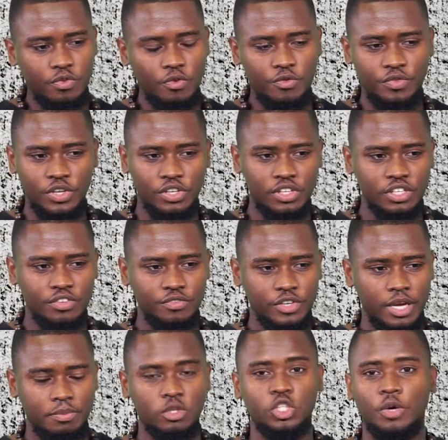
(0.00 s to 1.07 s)
them
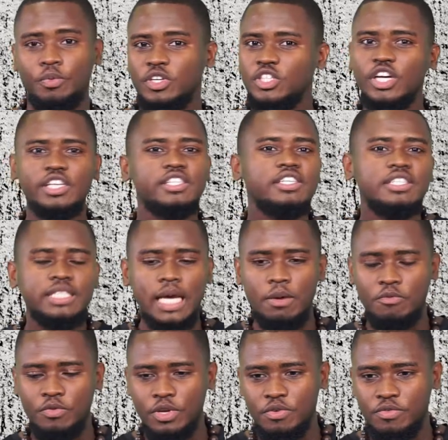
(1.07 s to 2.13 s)
to drop it just in time
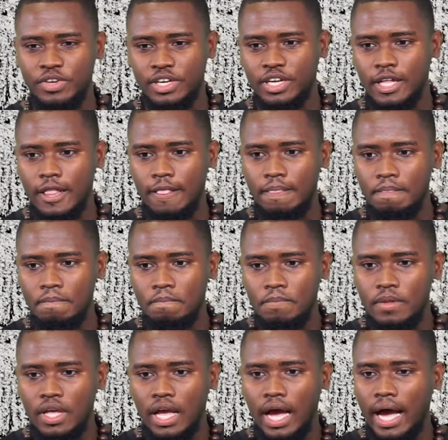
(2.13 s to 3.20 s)
for the fair.
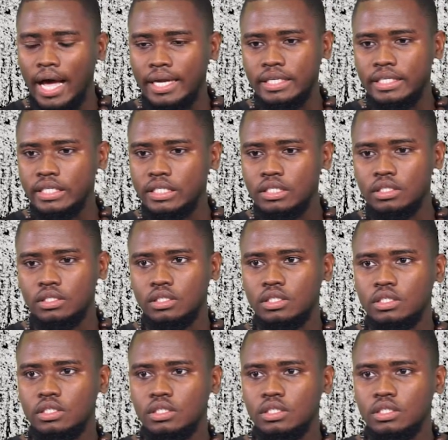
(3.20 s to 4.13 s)
And